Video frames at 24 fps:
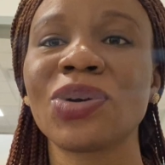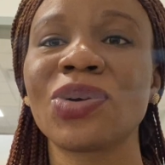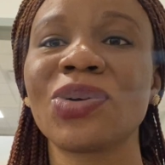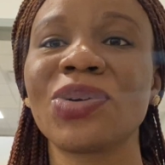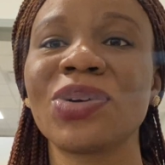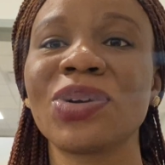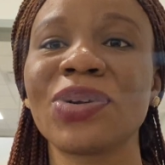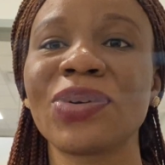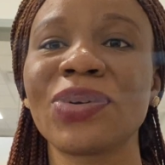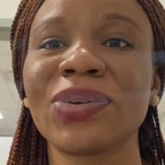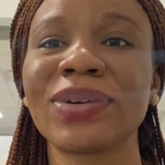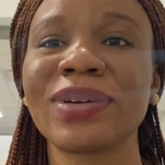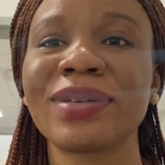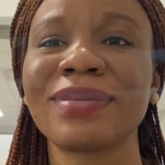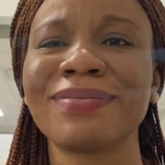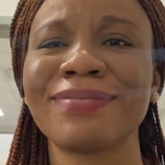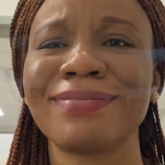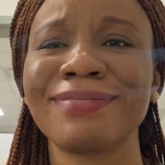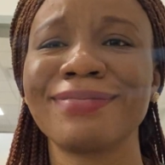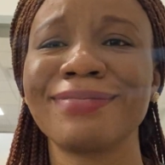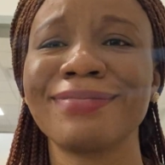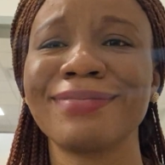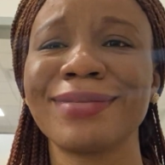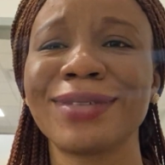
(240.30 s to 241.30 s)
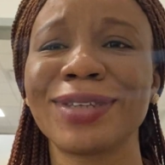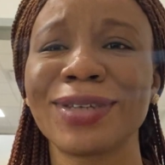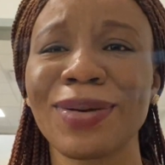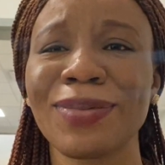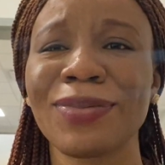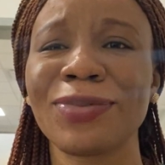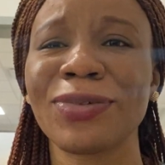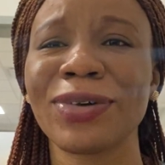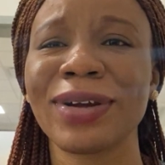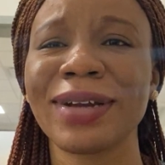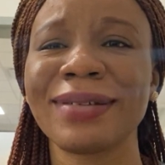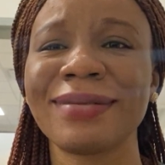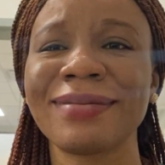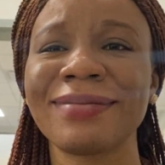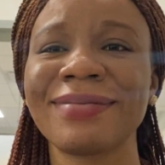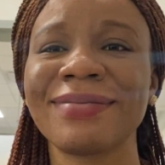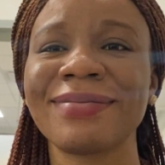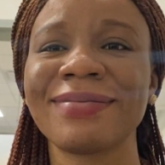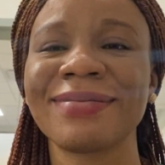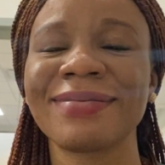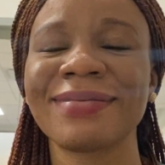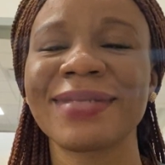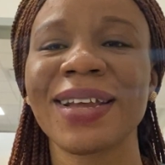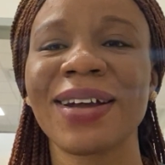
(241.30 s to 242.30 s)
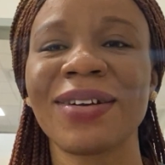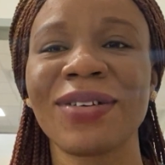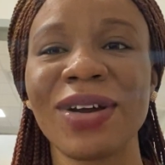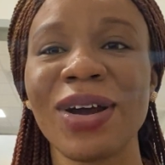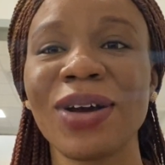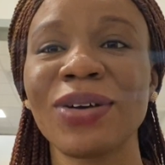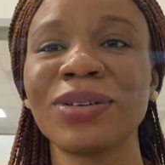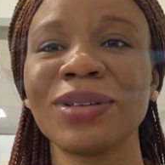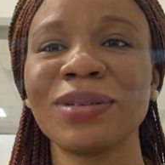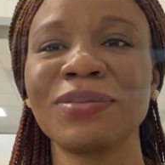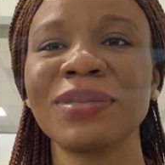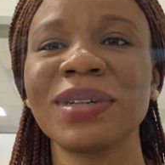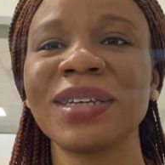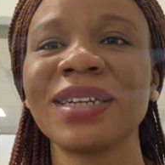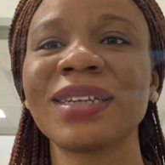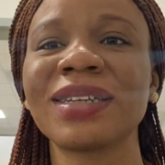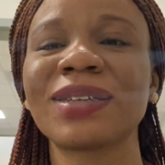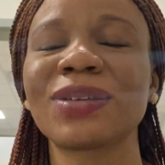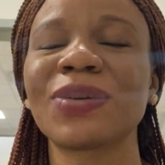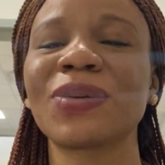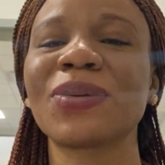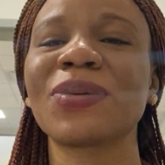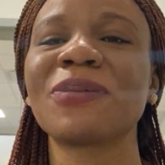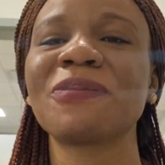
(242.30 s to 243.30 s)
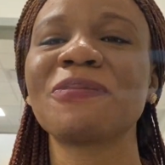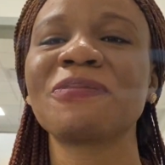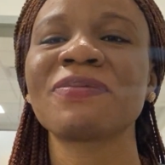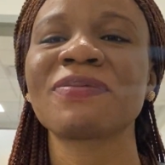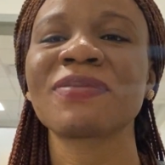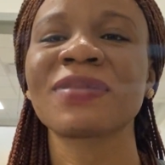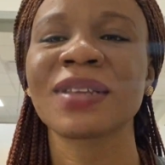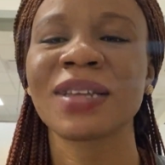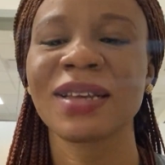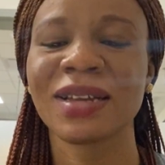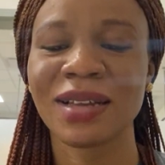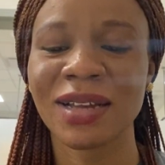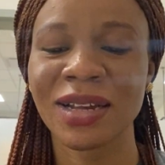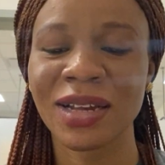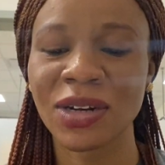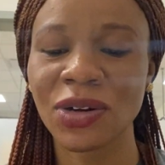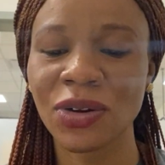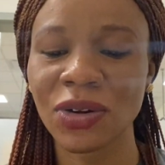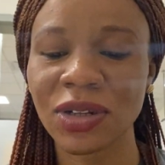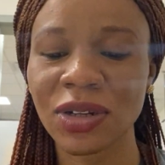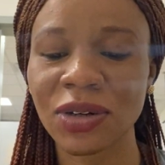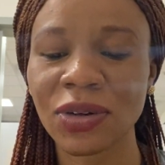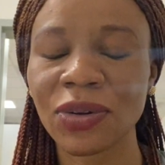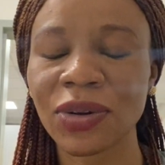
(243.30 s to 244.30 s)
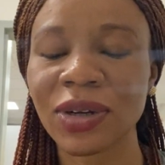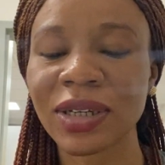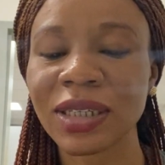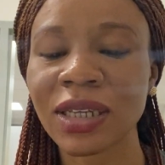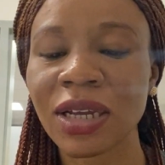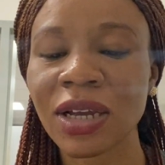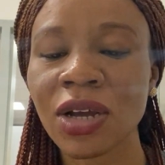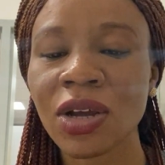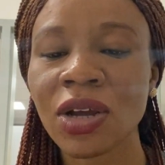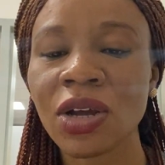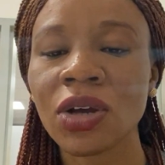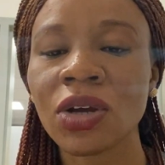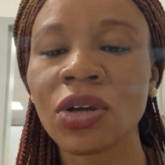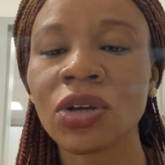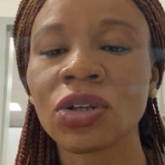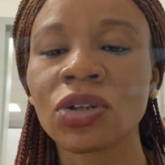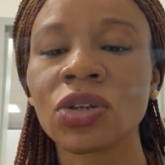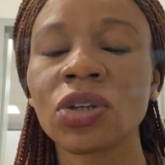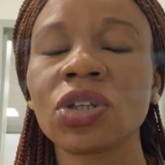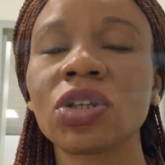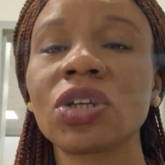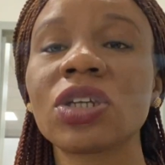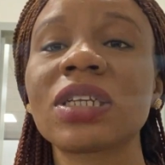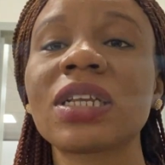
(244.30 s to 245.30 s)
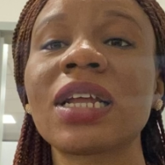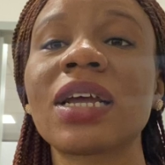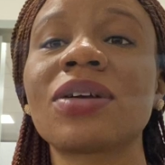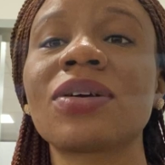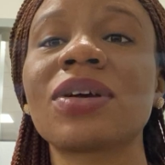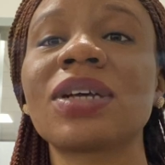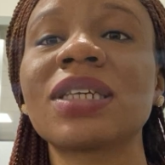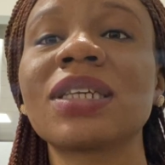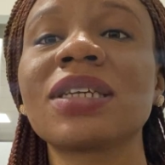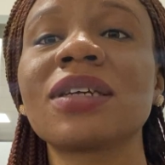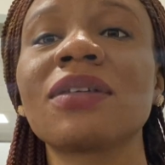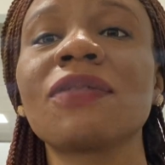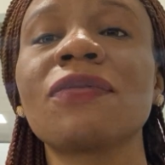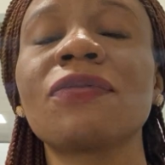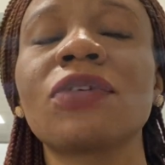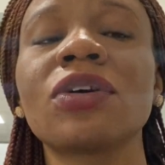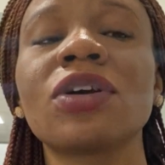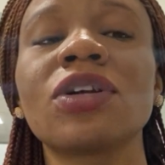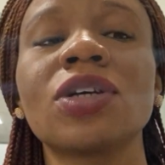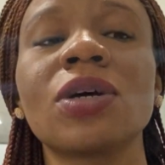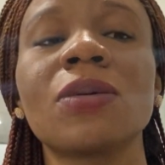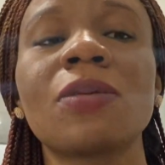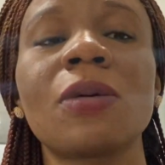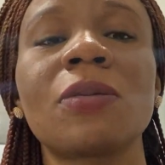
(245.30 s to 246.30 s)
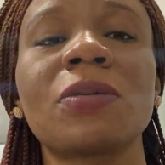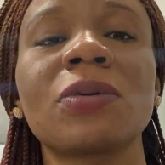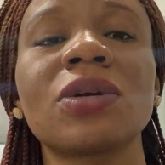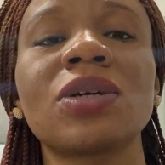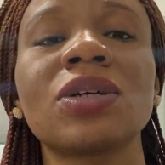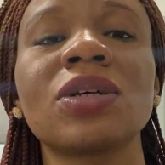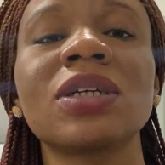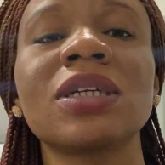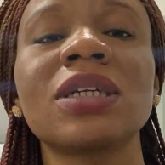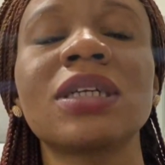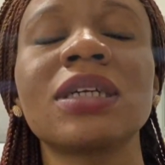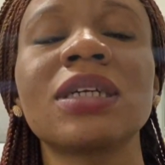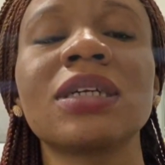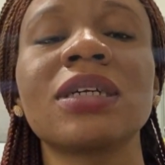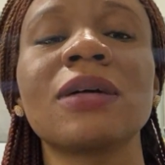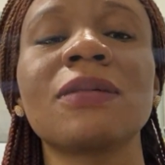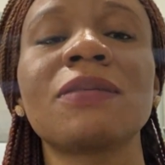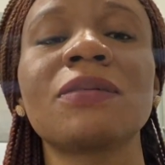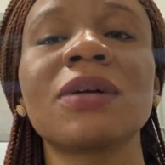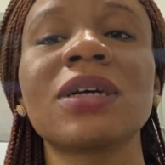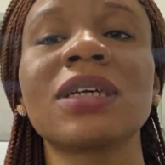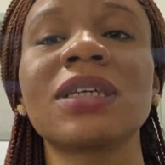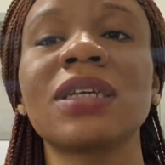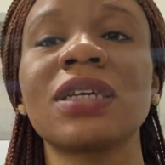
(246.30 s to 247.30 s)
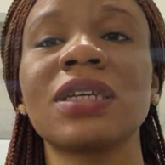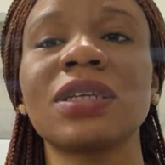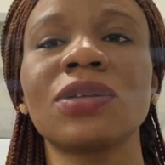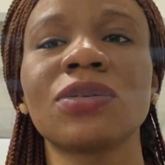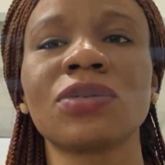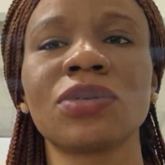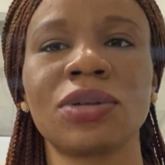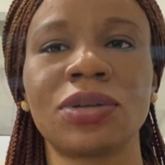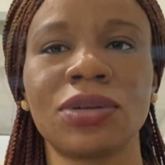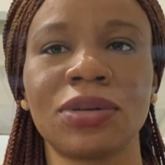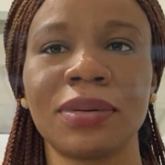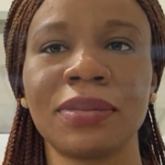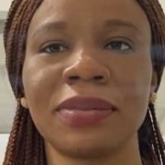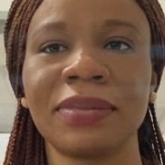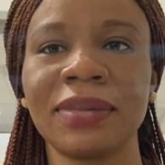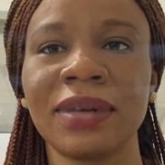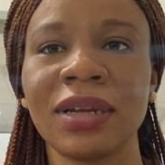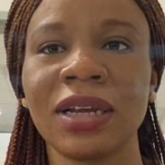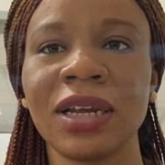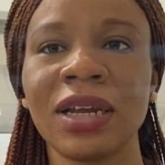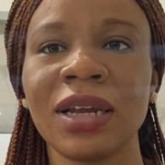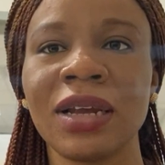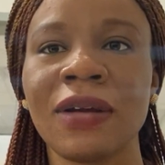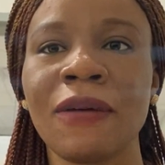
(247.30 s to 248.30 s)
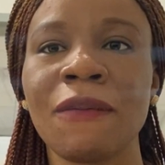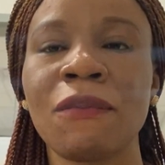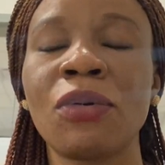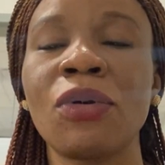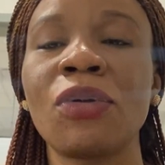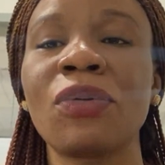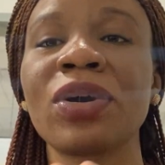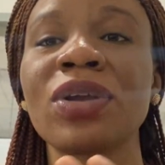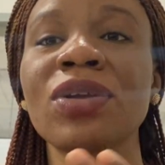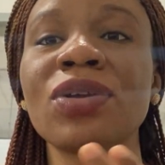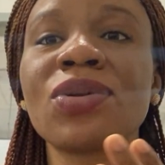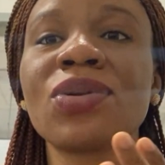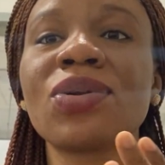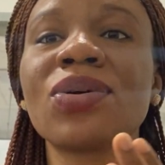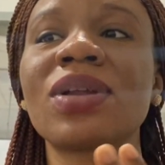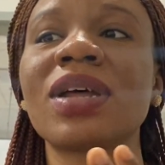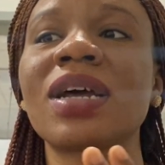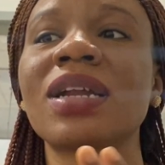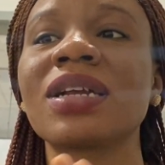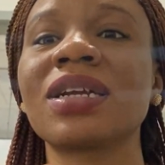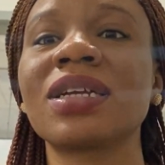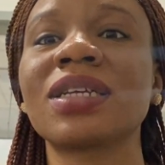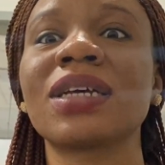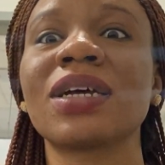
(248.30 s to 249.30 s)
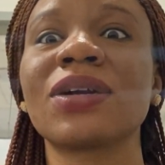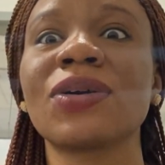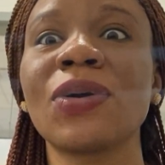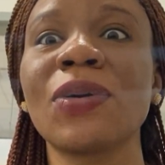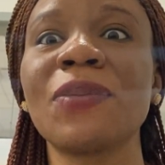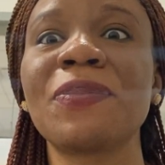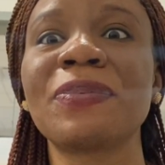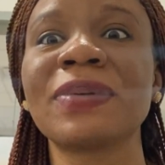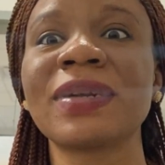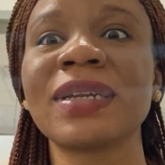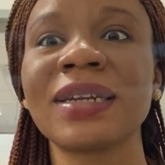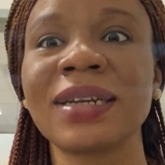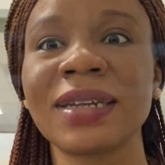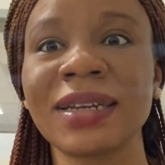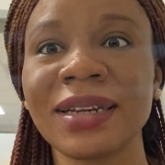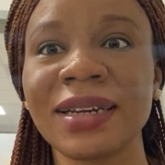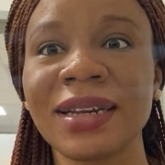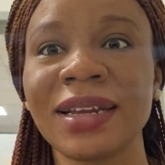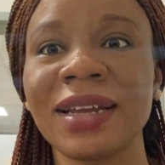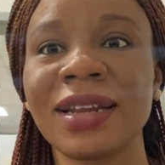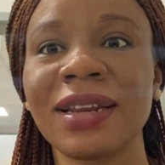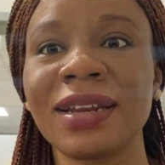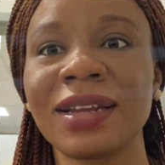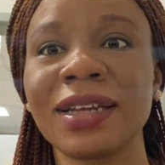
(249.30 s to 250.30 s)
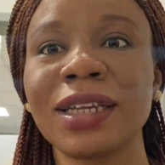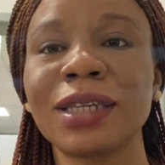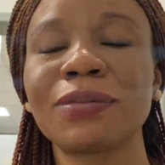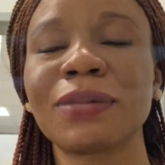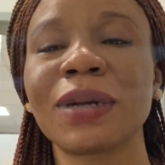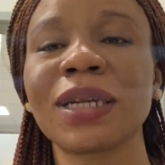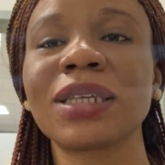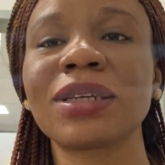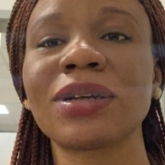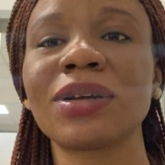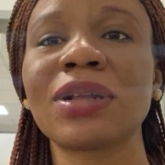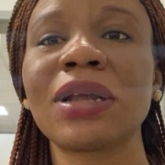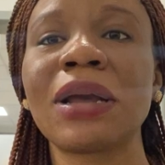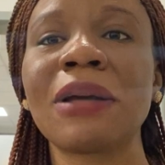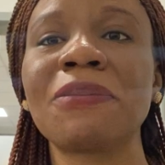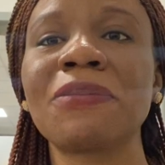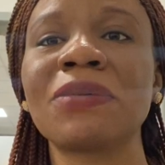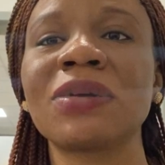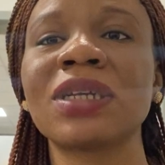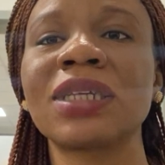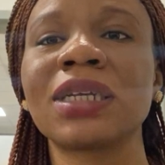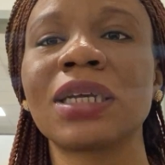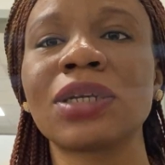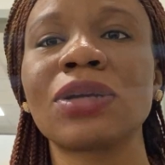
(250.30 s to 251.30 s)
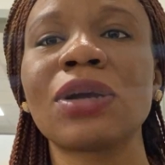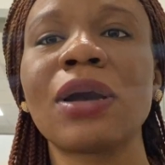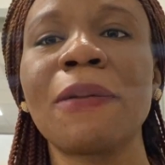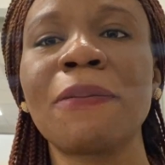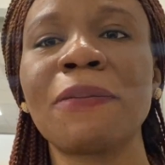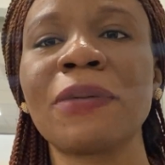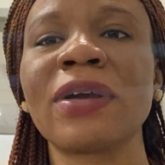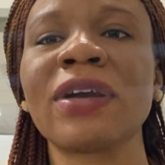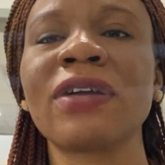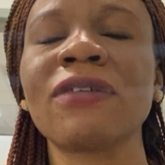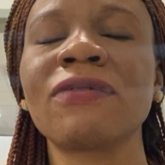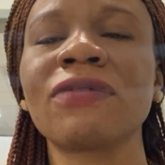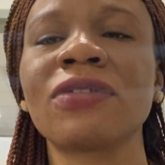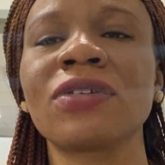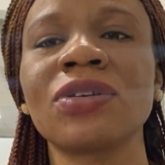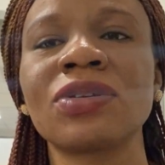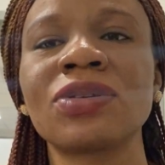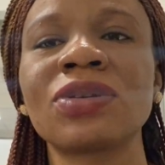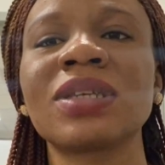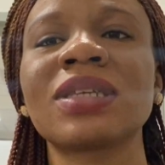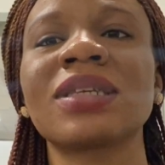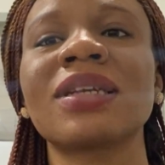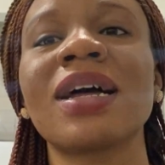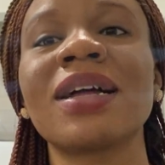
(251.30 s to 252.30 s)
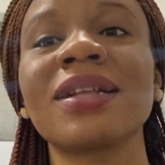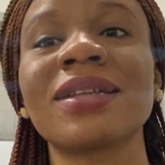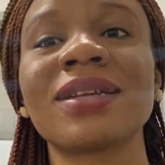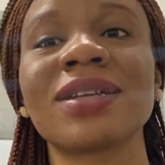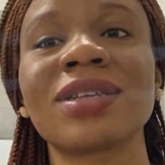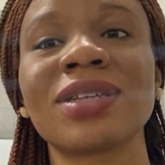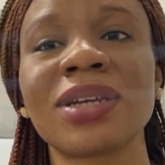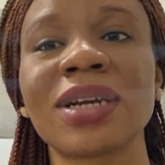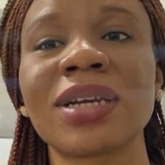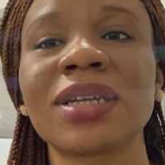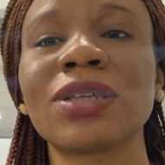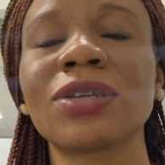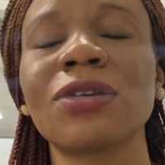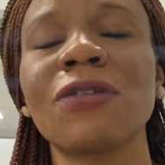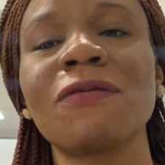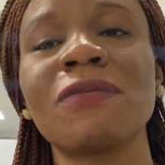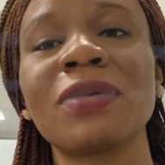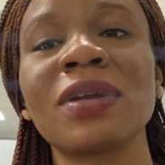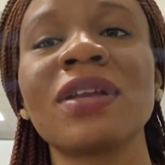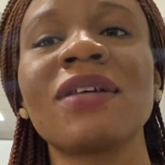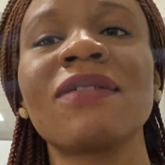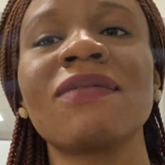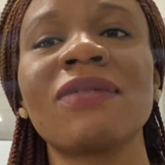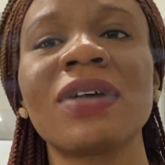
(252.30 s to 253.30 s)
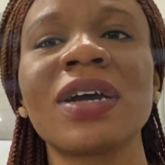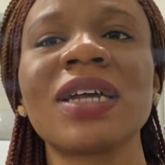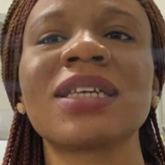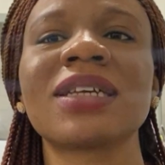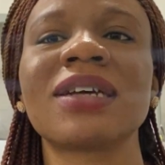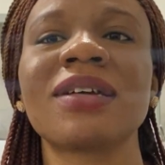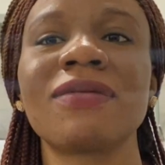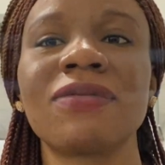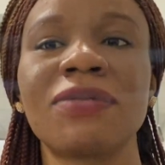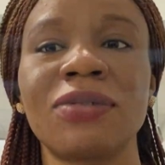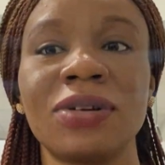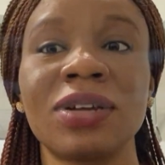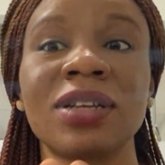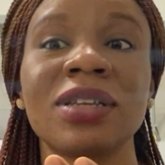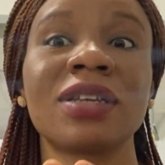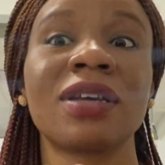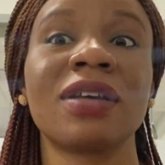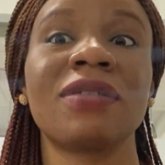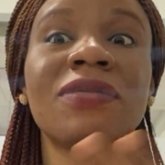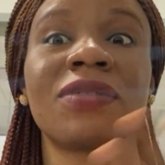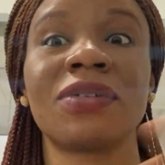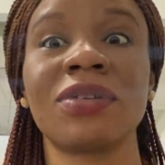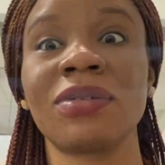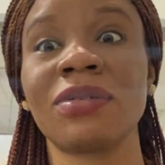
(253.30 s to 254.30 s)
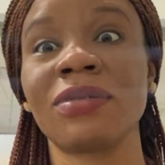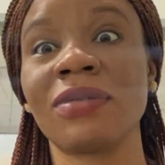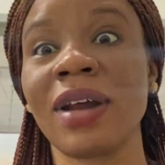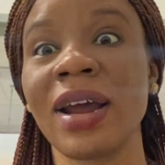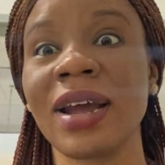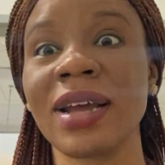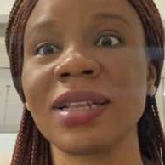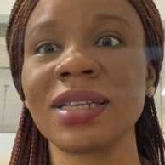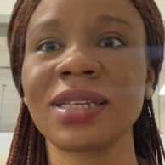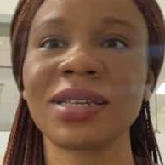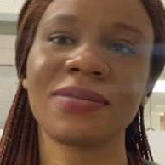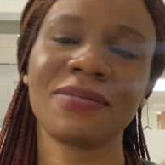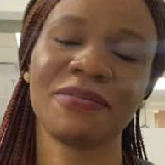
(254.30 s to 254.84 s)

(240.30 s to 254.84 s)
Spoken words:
going on somewhere around me, so ignore the noise. So it's just like you're seeking for a job opportunity in a place there is no job. But when you know that there is an opening in this particular place and you're applying for it, you stand a chance of being invited for interview, right?